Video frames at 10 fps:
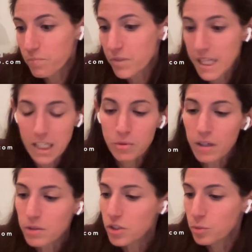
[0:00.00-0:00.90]
That's what I
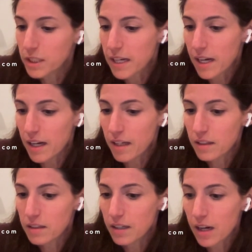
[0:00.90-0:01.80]
would do with that.
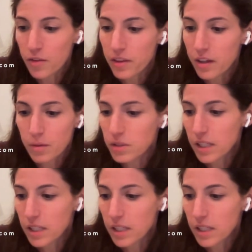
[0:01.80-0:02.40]
I don't think I would